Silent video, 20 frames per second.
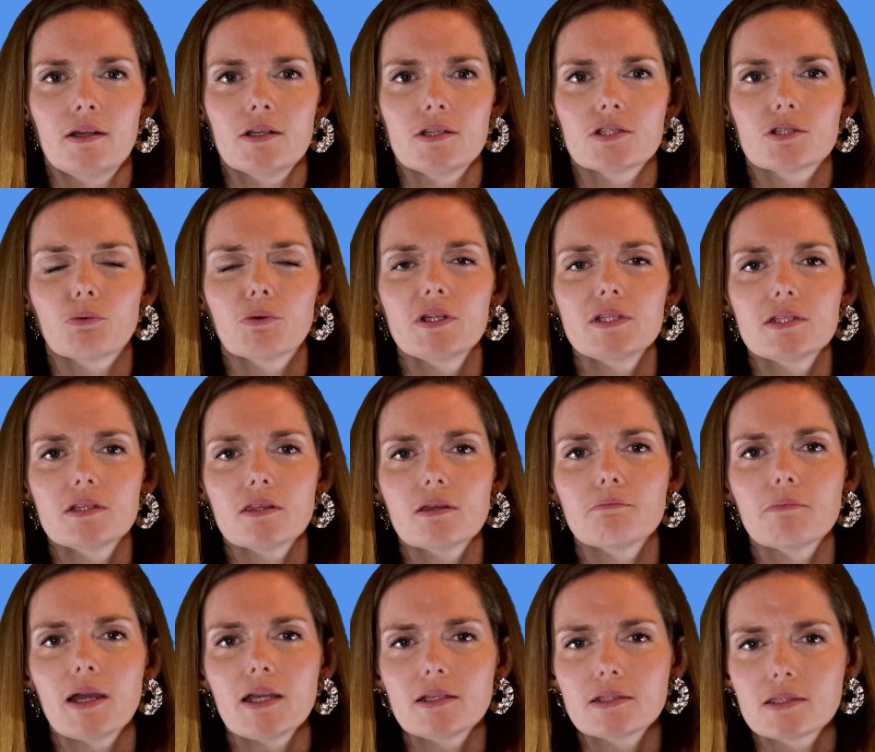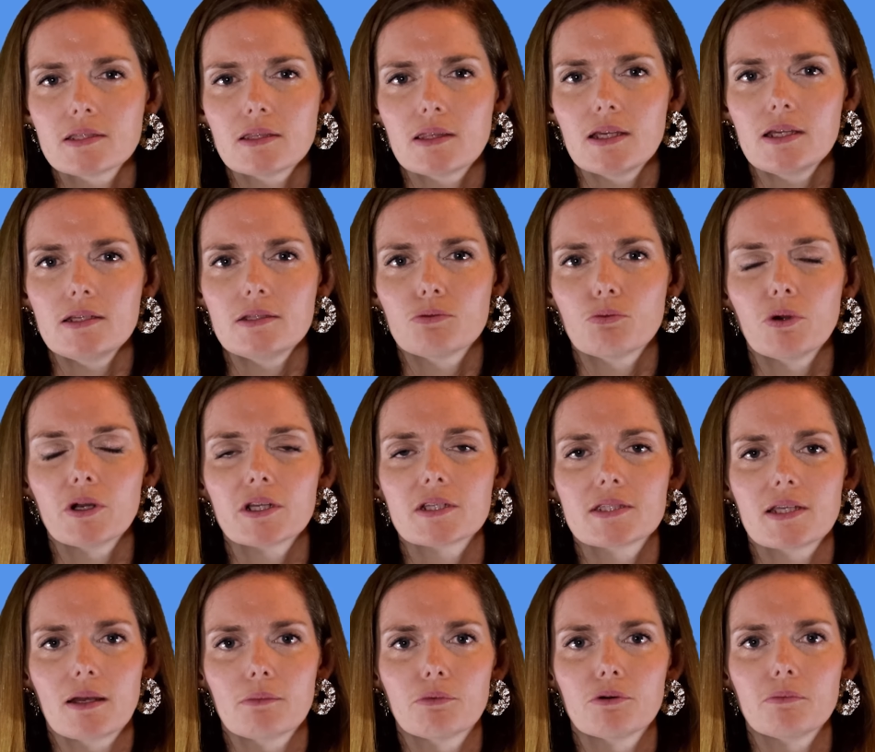So what is it that makes these work
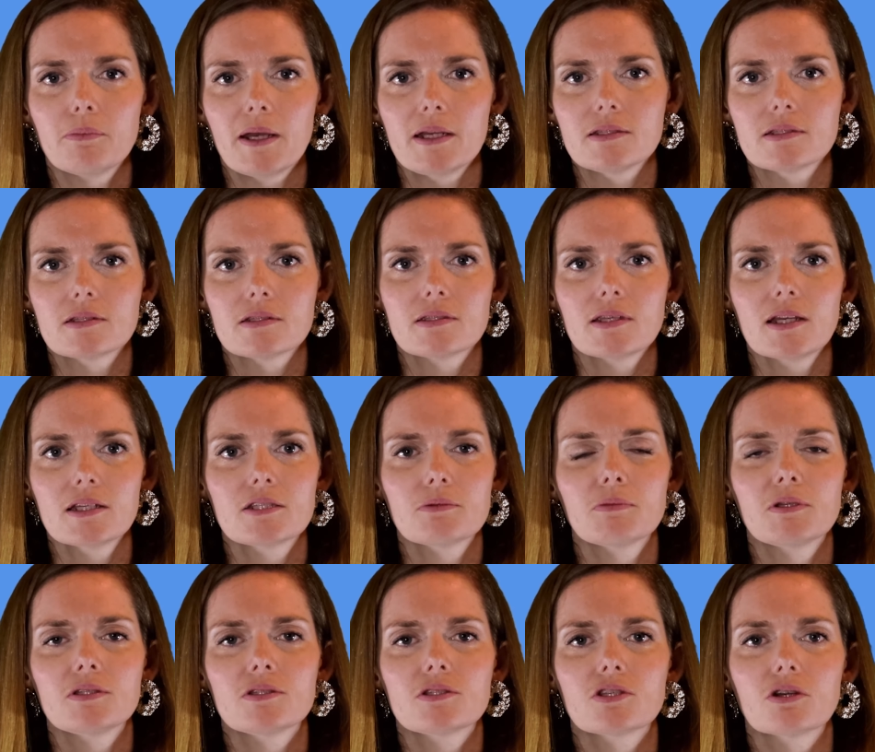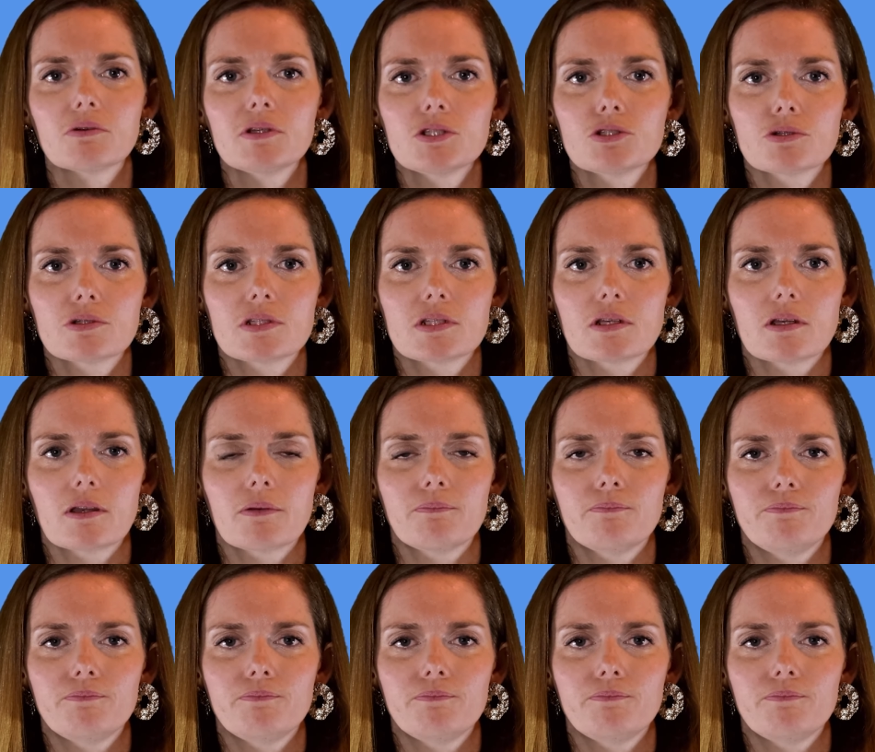sample-based assessments so interesting?